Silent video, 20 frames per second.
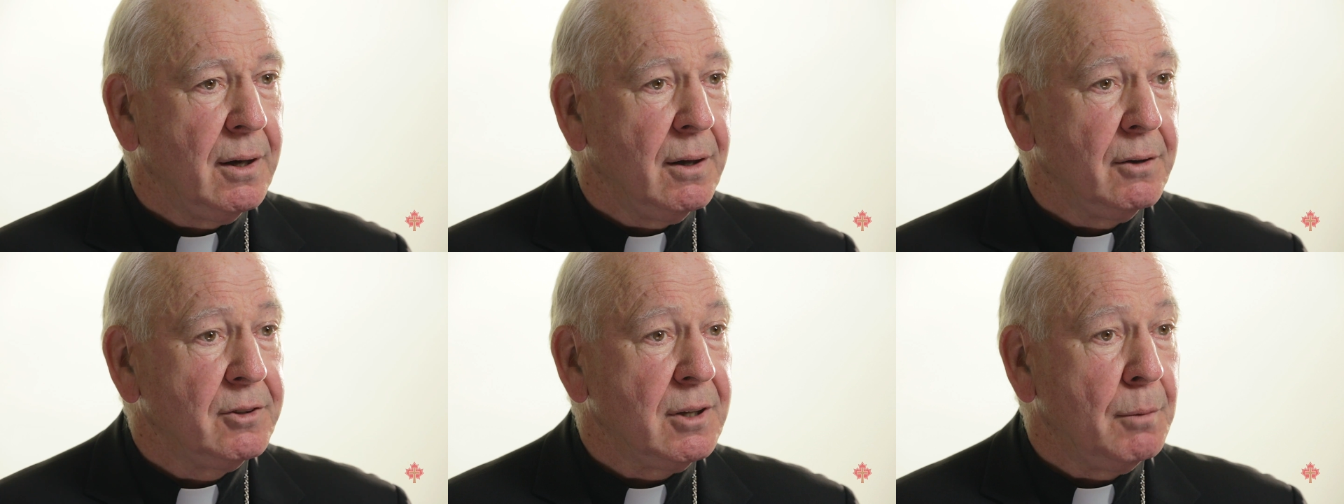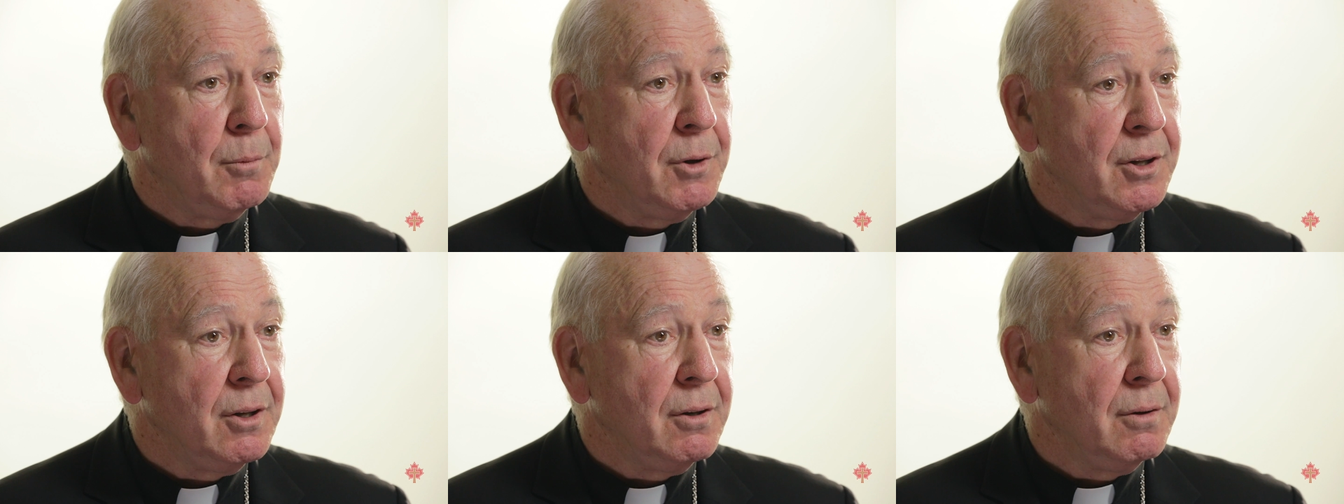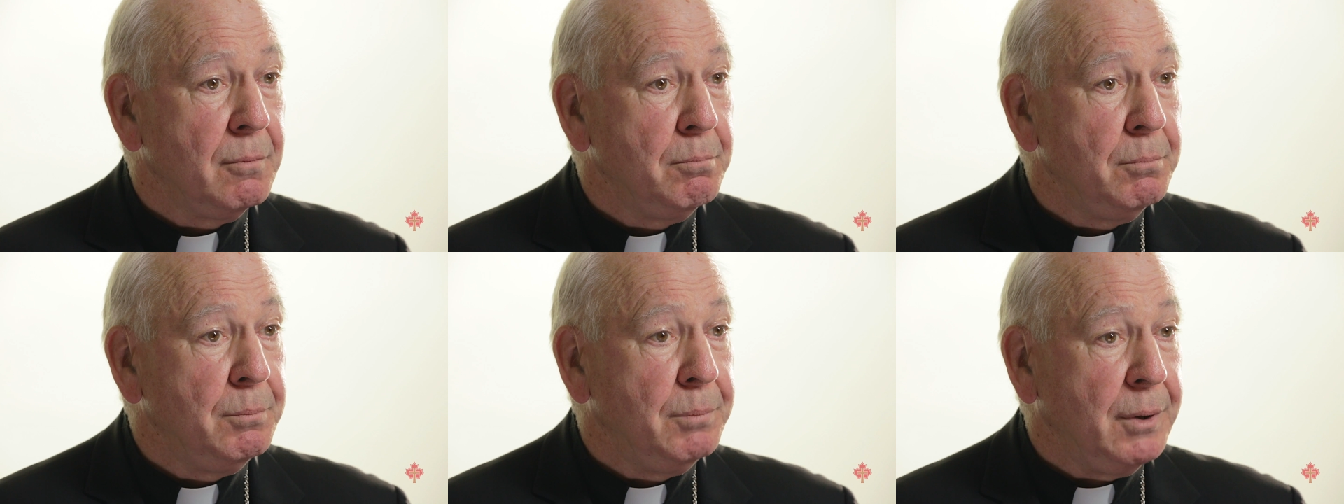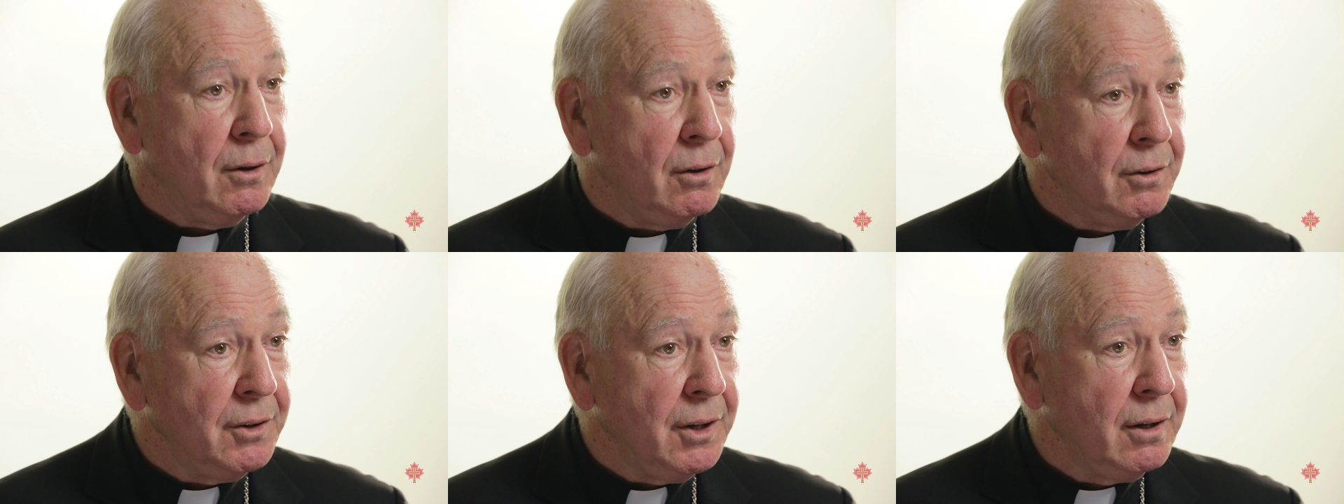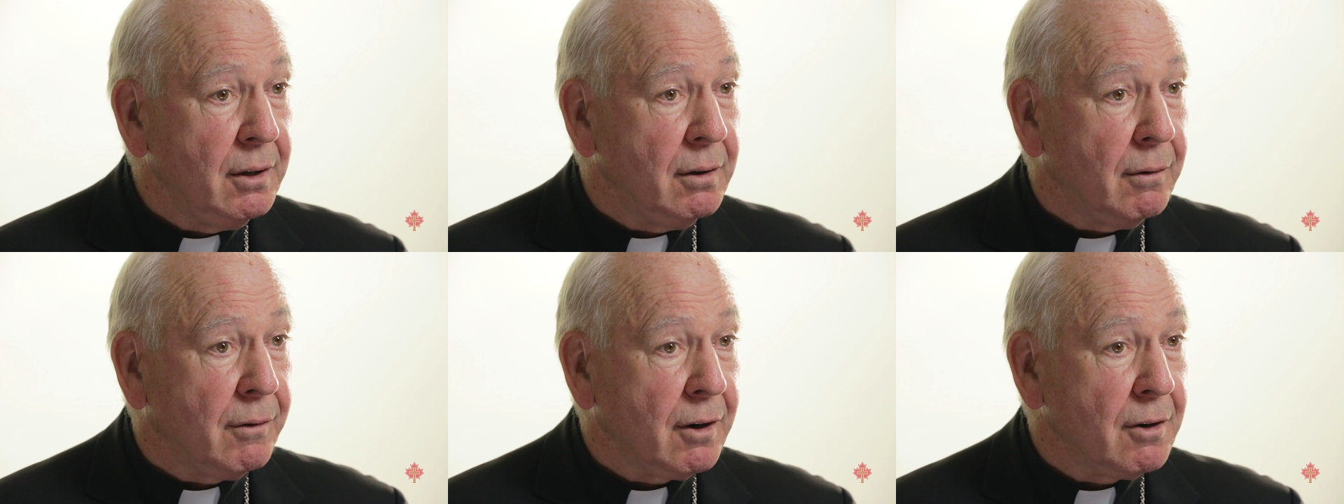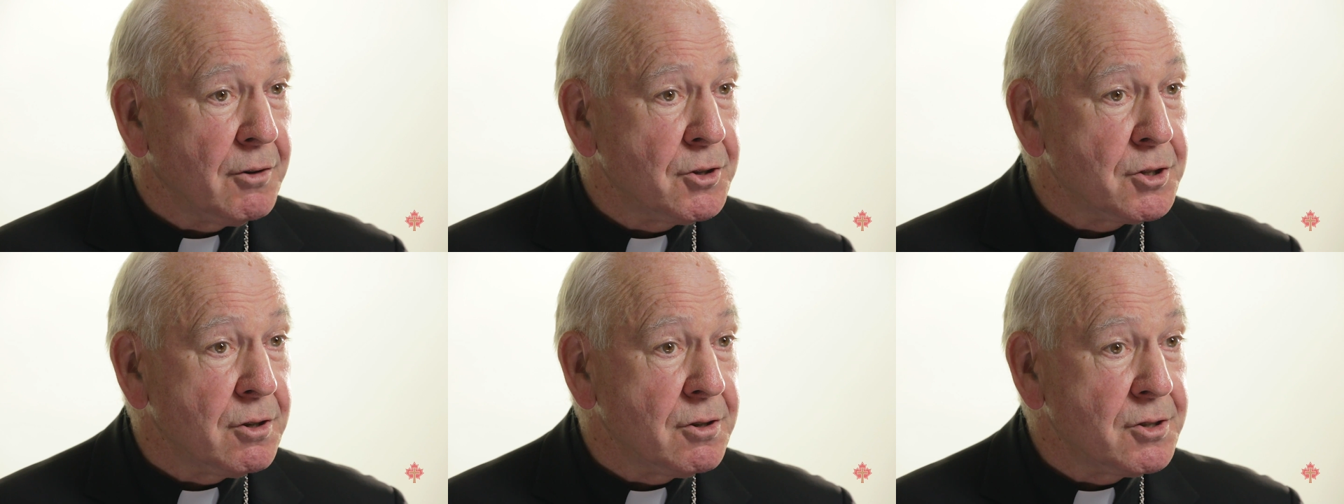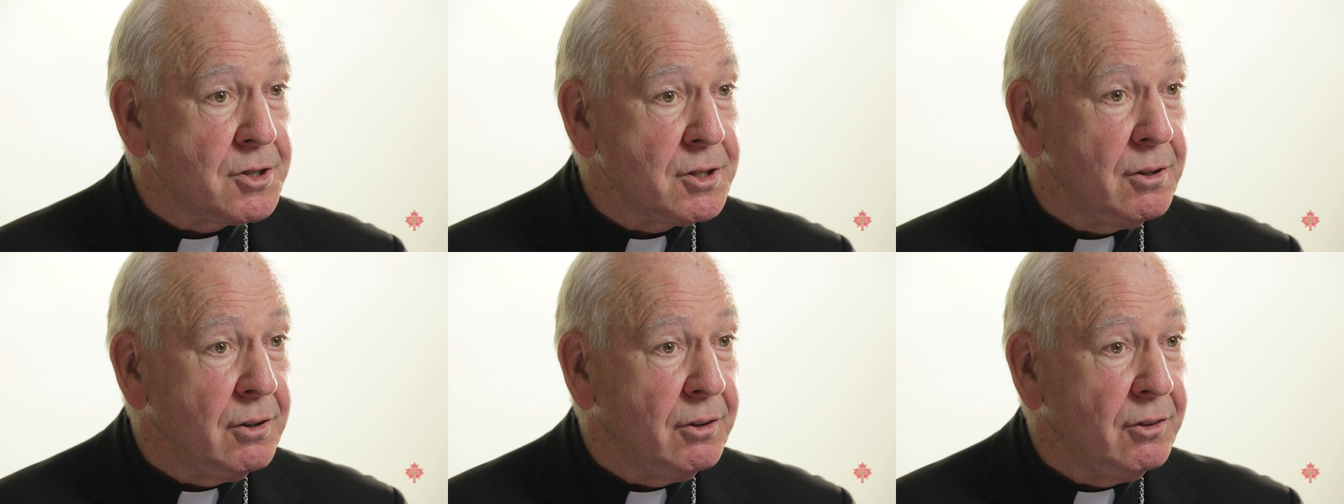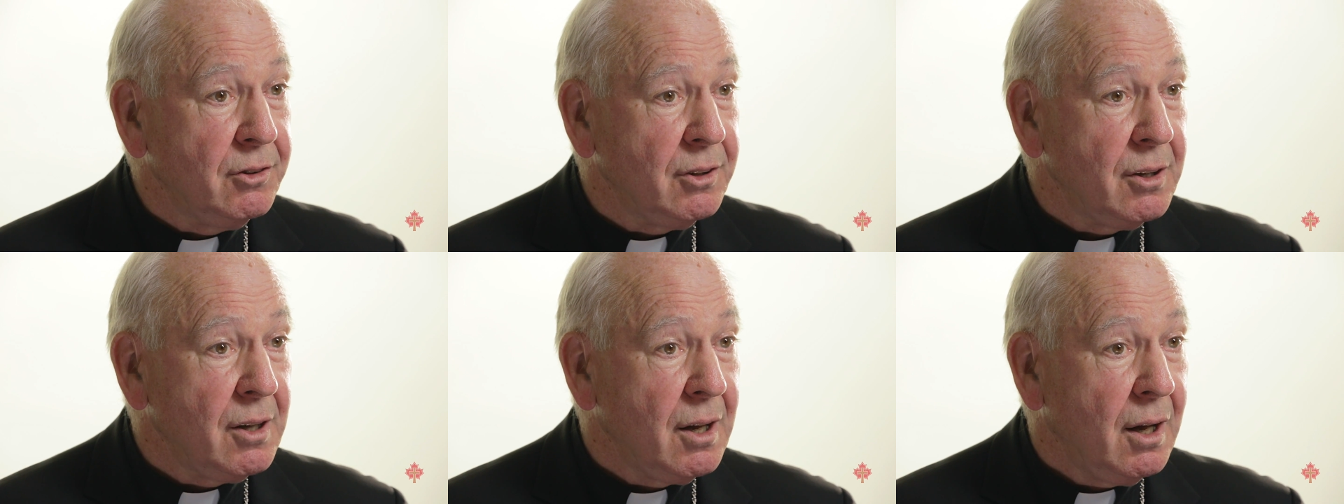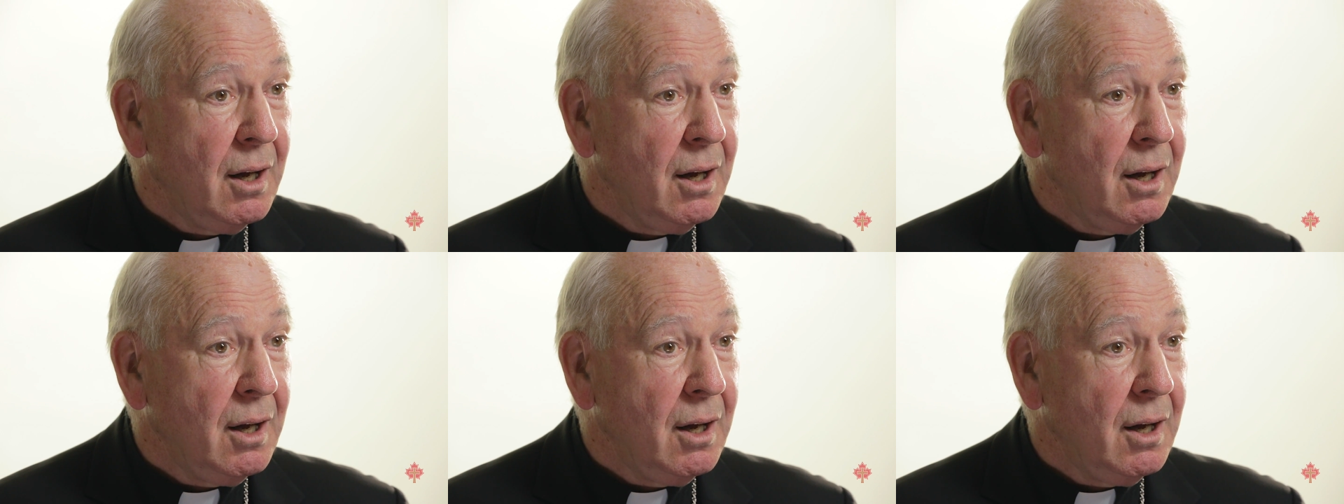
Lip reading: some of the building of our churches,